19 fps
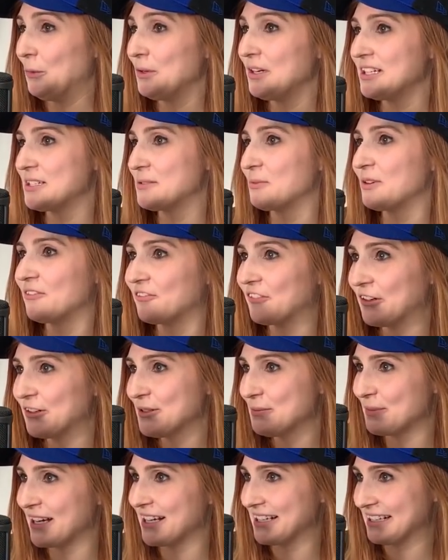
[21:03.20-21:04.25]
Who gets
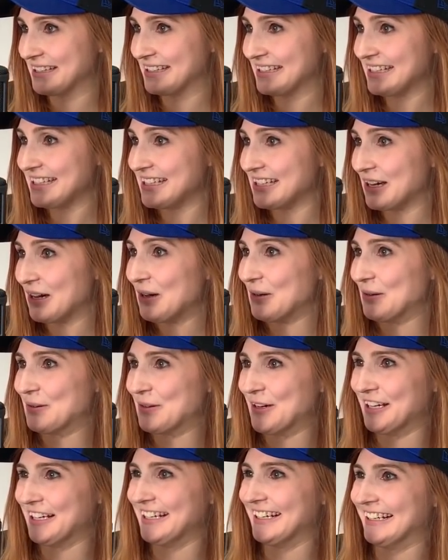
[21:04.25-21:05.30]
referred by a C E
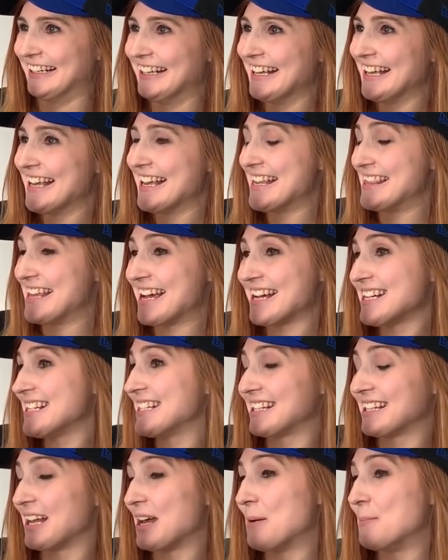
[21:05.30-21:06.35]
O? Right. That
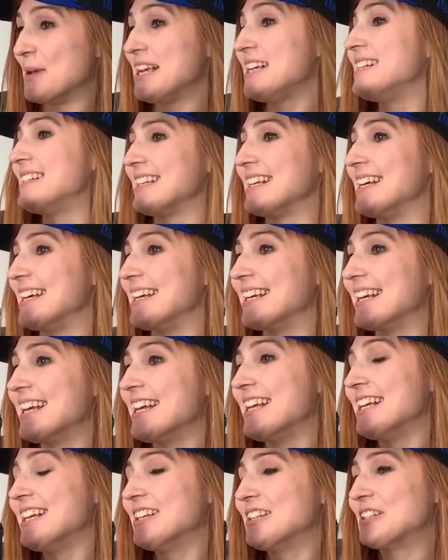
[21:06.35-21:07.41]
is amazing.
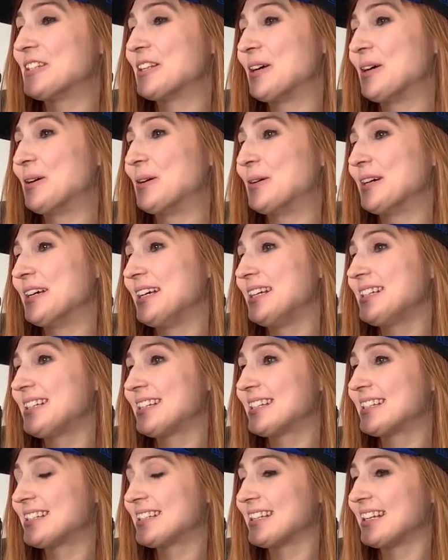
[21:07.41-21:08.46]
Right. So
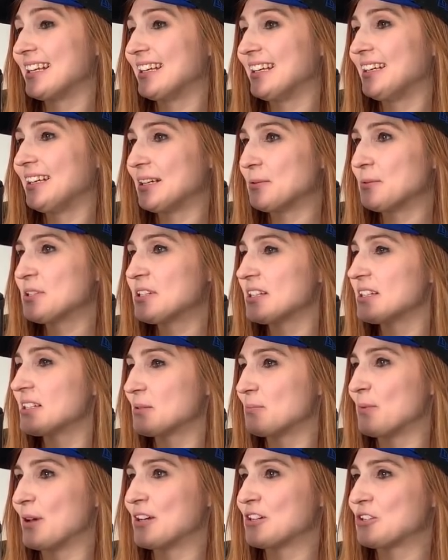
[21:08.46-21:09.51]
it's it, it was a
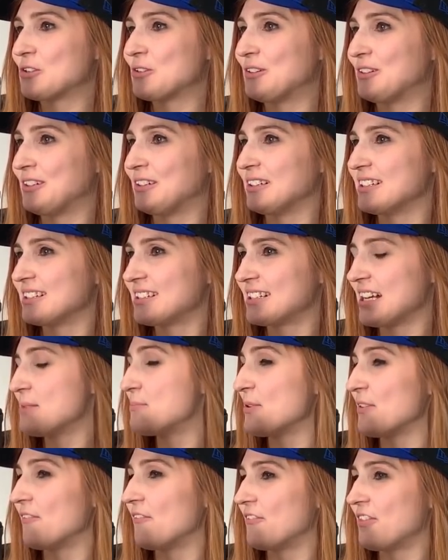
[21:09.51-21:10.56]
special
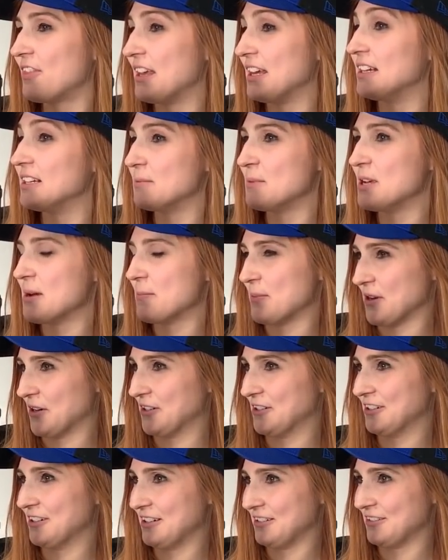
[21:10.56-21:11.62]
type of thing to be a
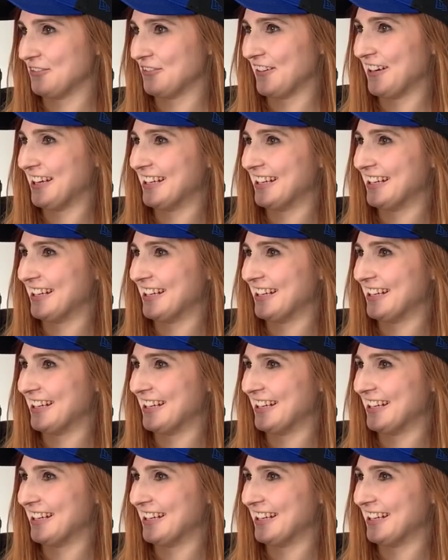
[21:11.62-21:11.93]
part of.